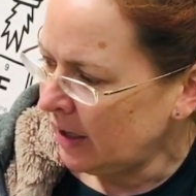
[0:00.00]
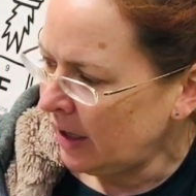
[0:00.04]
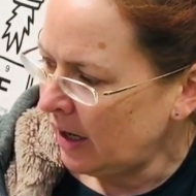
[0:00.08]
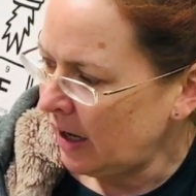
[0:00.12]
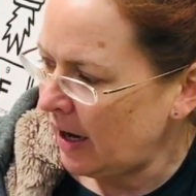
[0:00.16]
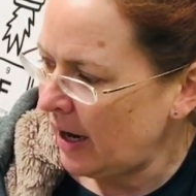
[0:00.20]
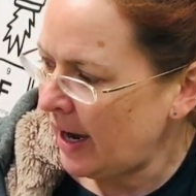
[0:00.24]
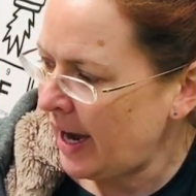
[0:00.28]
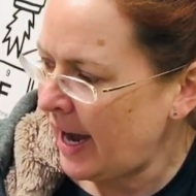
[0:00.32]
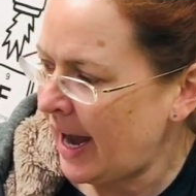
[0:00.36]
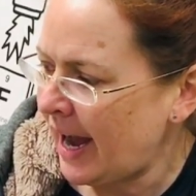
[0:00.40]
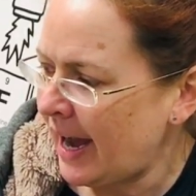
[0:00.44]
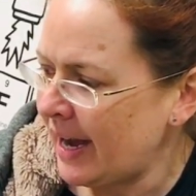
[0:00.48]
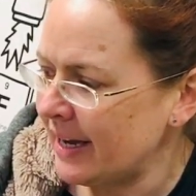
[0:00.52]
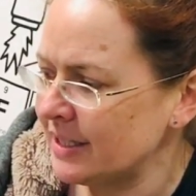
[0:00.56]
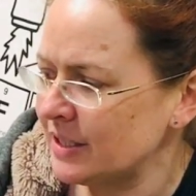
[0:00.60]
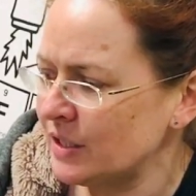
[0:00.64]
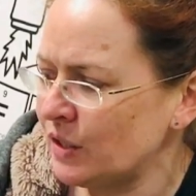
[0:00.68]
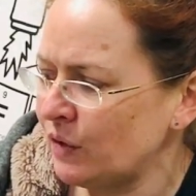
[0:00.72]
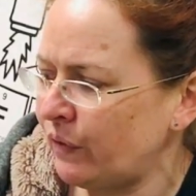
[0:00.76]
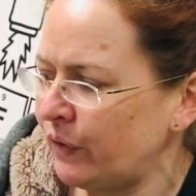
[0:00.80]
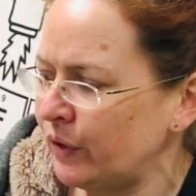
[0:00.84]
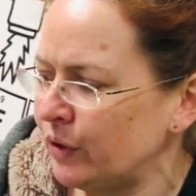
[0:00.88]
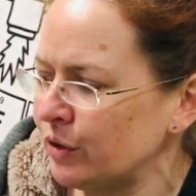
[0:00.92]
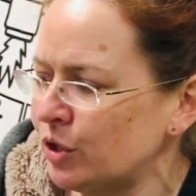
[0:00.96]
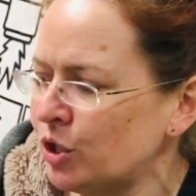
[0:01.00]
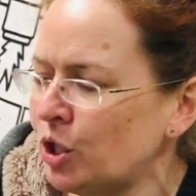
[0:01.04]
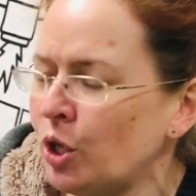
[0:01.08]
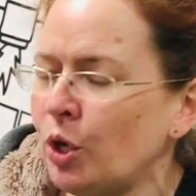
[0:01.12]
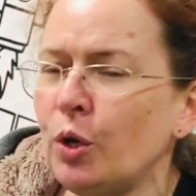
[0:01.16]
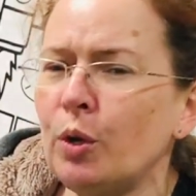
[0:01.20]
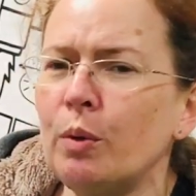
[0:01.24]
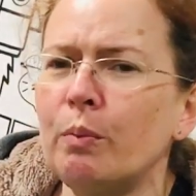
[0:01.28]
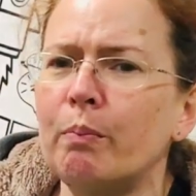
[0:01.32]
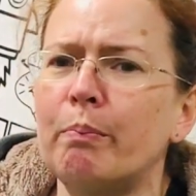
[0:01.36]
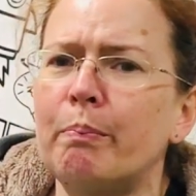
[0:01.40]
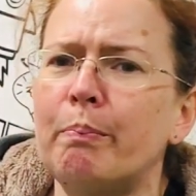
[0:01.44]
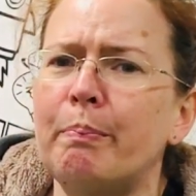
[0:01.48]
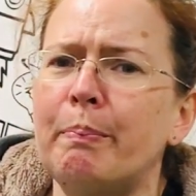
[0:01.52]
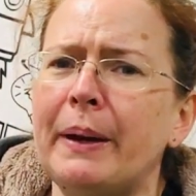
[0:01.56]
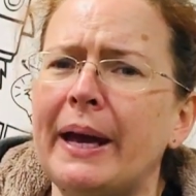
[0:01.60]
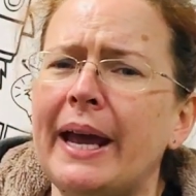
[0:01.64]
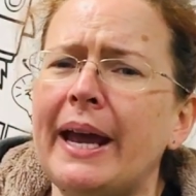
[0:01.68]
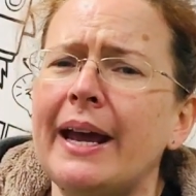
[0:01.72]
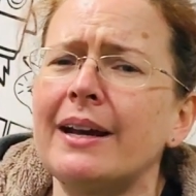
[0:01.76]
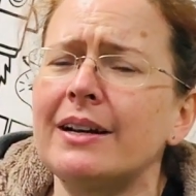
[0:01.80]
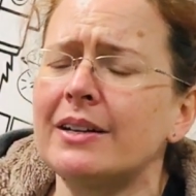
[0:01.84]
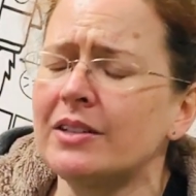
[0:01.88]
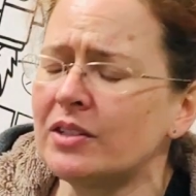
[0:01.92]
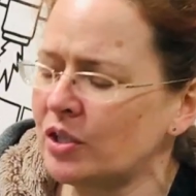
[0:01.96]
Her hands feel too
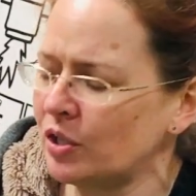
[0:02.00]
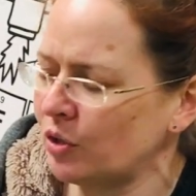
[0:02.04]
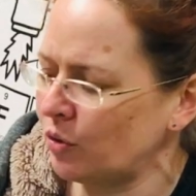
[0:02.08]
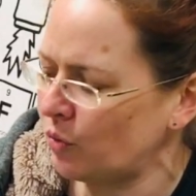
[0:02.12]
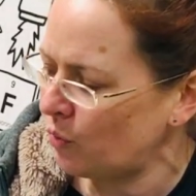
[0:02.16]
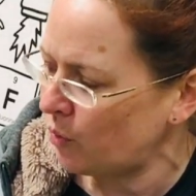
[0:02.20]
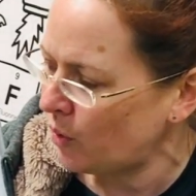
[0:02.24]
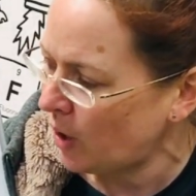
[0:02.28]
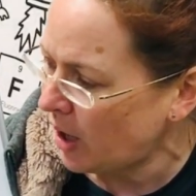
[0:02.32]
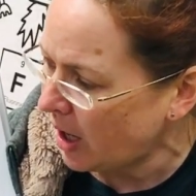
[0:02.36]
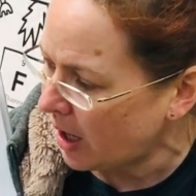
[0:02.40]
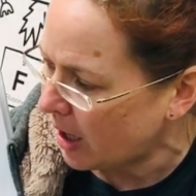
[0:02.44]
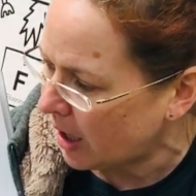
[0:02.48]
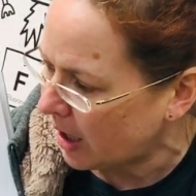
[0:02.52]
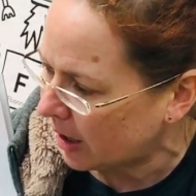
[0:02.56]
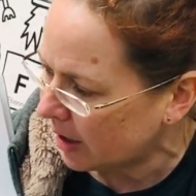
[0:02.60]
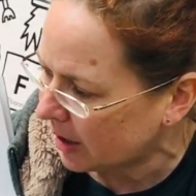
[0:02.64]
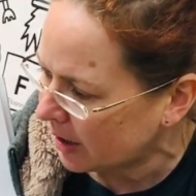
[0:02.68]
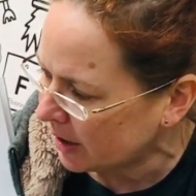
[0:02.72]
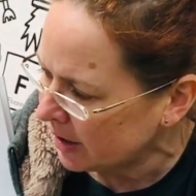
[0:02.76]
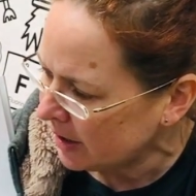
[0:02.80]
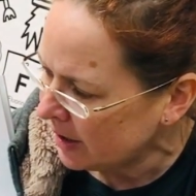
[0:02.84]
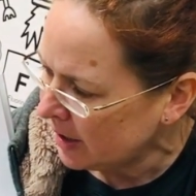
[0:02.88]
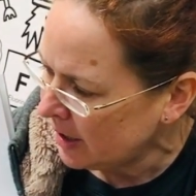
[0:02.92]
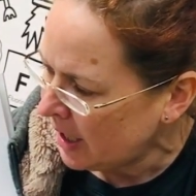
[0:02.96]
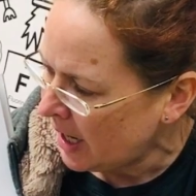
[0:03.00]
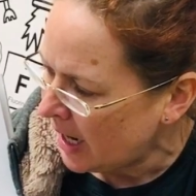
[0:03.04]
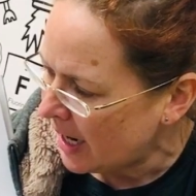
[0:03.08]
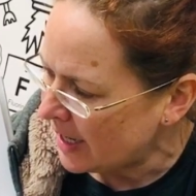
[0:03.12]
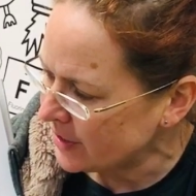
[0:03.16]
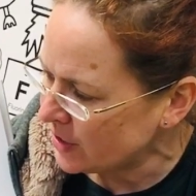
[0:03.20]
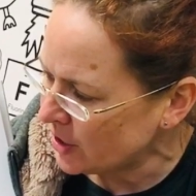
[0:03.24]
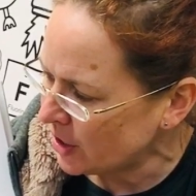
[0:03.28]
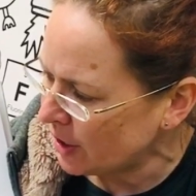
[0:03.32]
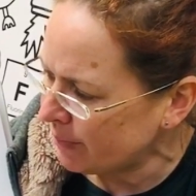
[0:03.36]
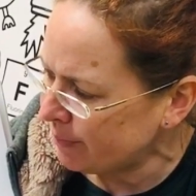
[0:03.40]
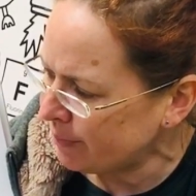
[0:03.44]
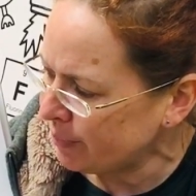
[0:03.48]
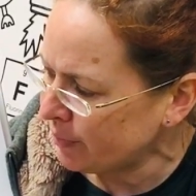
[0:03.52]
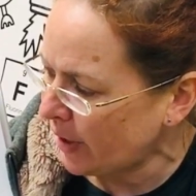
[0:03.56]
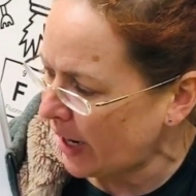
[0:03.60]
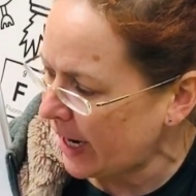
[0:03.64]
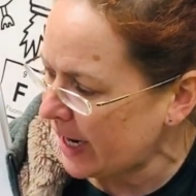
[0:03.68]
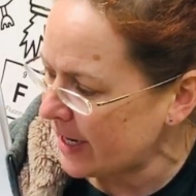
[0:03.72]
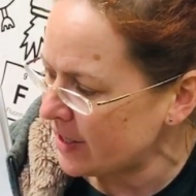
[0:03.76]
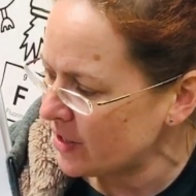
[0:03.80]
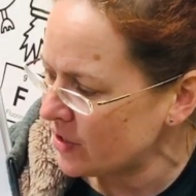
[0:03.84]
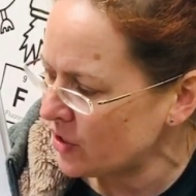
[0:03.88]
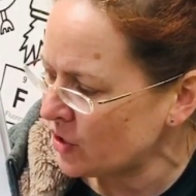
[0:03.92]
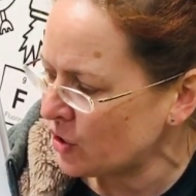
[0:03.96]
big to work, and her
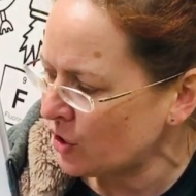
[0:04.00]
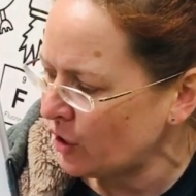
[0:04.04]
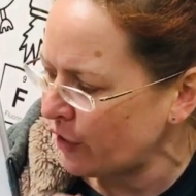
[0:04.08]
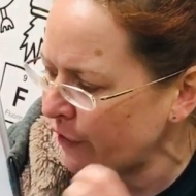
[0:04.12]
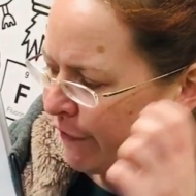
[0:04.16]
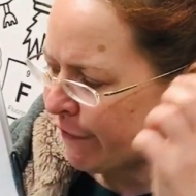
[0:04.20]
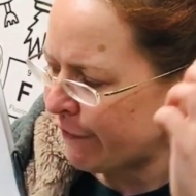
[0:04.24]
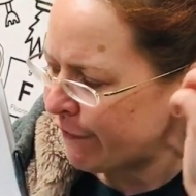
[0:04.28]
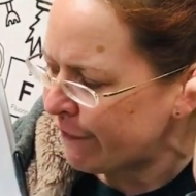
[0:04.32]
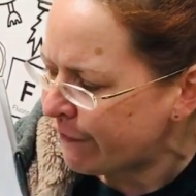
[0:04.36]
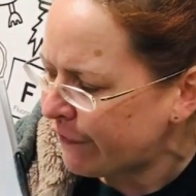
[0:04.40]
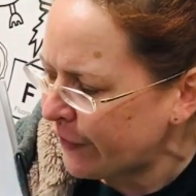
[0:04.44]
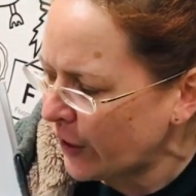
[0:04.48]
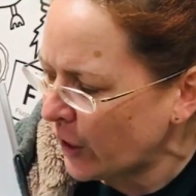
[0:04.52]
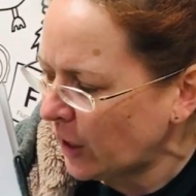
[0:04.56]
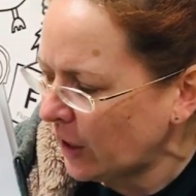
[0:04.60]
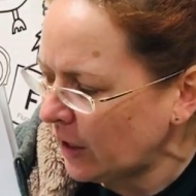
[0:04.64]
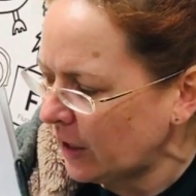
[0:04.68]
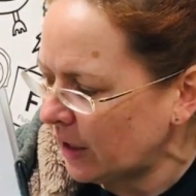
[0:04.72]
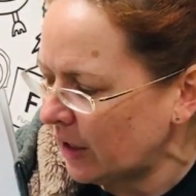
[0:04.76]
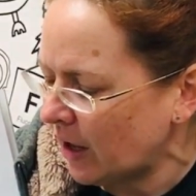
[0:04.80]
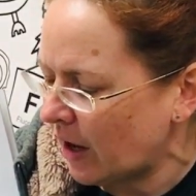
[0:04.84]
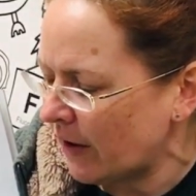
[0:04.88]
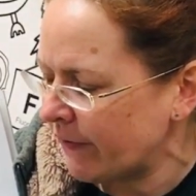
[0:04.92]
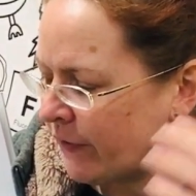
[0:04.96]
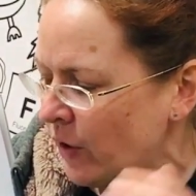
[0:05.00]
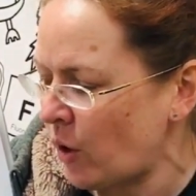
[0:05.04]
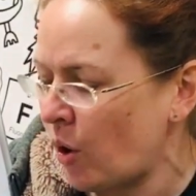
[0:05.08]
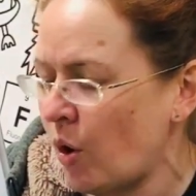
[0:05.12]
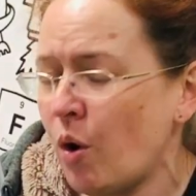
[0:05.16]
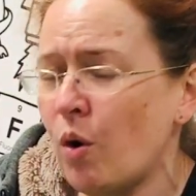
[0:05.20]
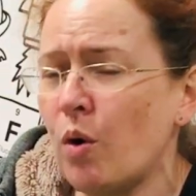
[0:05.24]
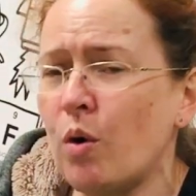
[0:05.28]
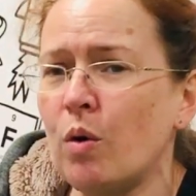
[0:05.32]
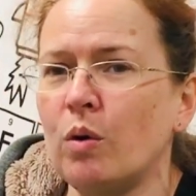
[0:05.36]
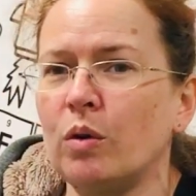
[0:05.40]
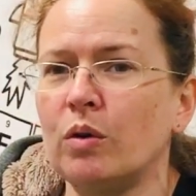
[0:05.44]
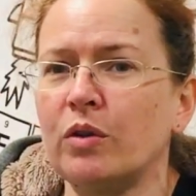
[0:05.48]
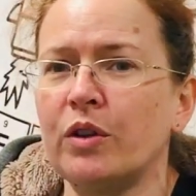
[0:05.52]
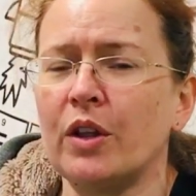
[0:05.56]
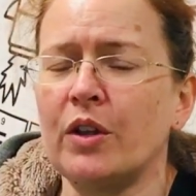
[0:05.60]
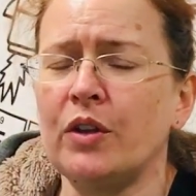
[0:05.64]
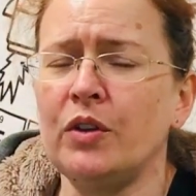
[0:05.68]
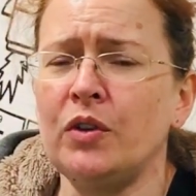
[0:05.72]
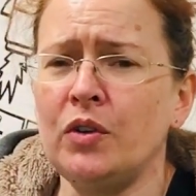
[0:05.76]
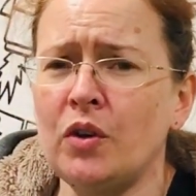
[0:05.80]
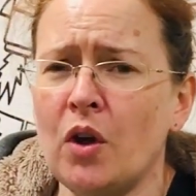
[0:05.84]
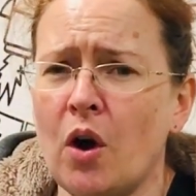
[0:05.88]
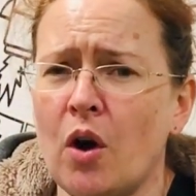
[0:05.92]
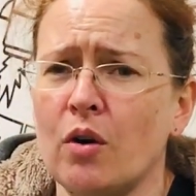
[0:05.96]
brain is too full of all the
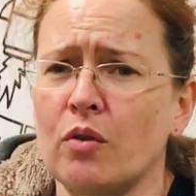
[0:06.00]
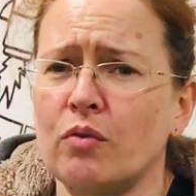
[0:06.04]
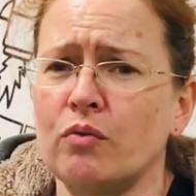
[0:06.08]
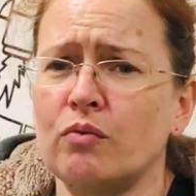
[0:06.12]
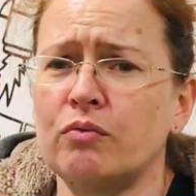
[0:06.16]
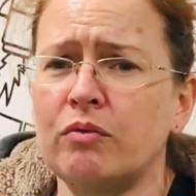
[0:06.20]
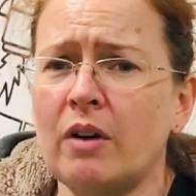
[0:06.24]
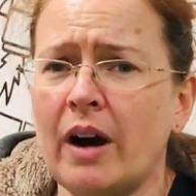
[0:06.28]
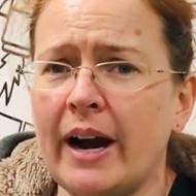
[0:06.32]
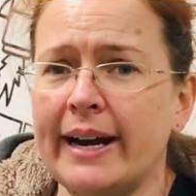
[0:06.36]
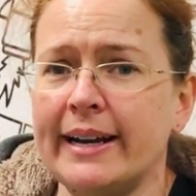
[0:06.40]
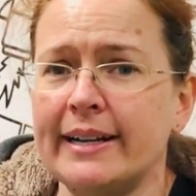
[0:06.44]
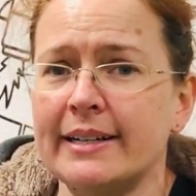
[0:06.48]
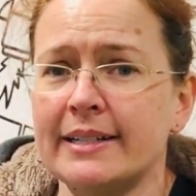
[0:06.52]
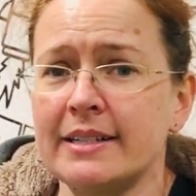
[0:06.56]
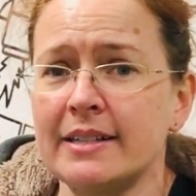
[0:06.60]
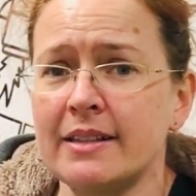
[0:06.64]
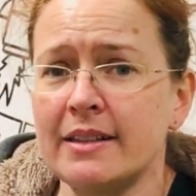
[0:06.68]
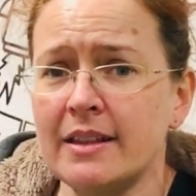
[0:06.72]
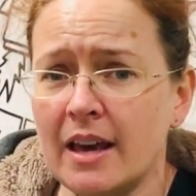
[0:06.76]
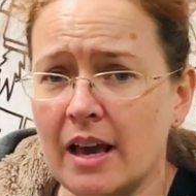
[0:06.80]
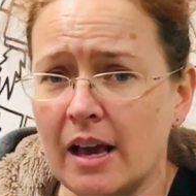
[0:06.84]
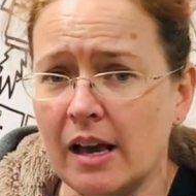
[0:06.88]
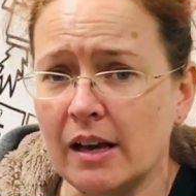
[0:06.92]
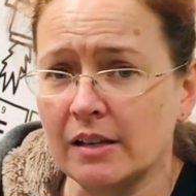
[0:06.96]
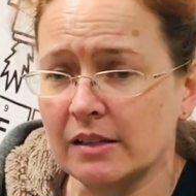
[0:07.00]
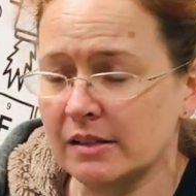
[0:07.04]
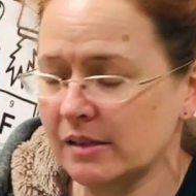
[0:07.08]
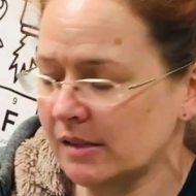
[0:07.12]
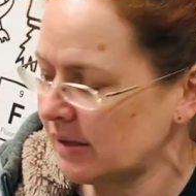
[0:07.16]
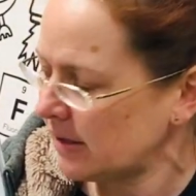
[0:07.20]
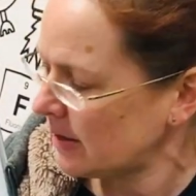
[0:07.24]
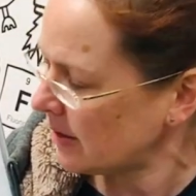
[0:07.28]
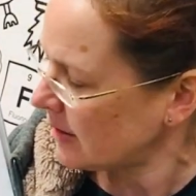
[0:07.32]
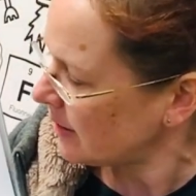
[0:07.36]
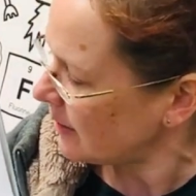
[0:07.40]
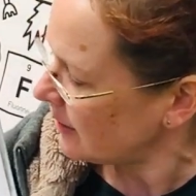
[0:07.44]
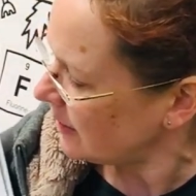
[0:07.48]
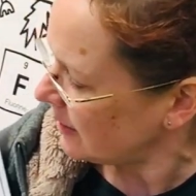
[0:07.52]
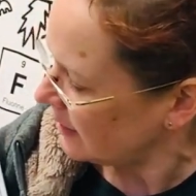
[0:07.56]
not right things.